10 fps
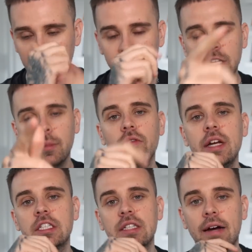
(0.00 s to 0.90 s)
If someone
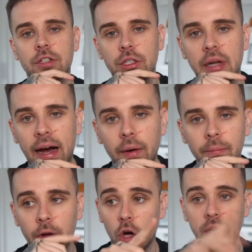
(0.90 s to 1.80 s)
reaches out to you now
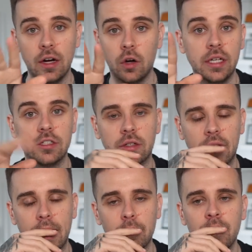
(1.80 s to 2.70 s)
on
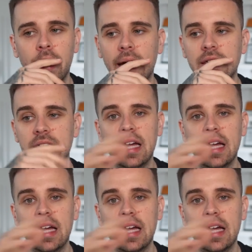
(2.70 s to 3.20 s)
Instagram and says,